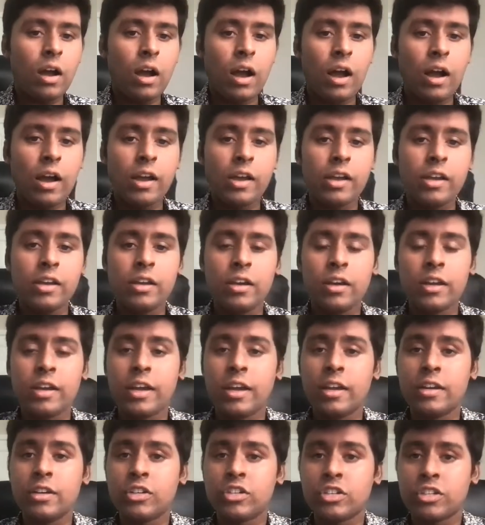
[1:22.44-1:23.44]
I,
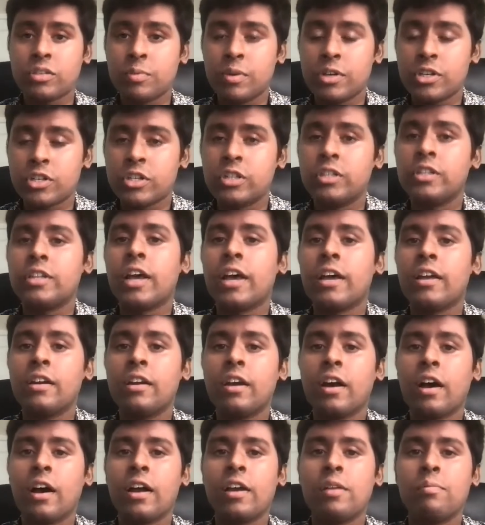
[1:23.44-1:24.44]
again, just mentioned that
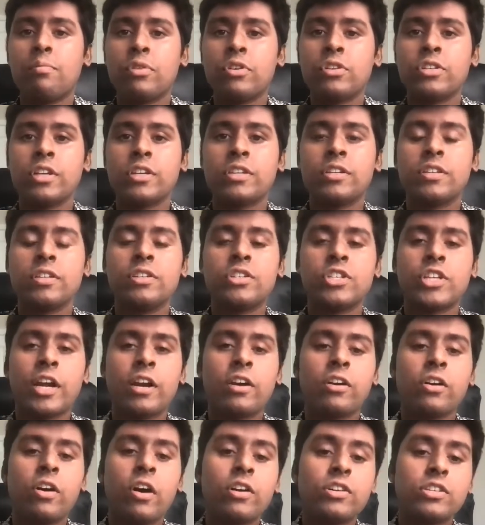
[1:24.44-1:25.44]
I presented
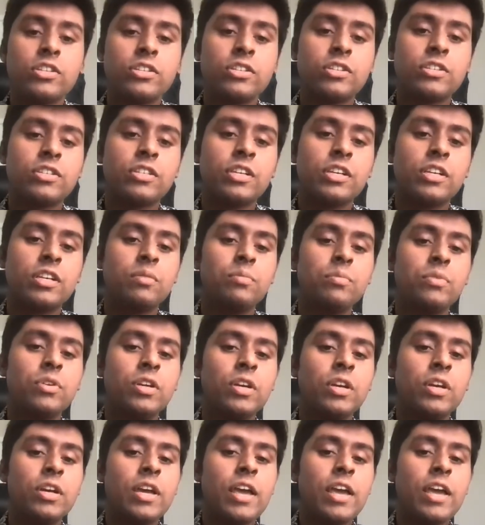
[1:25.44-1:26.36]
shattered consciousness to him.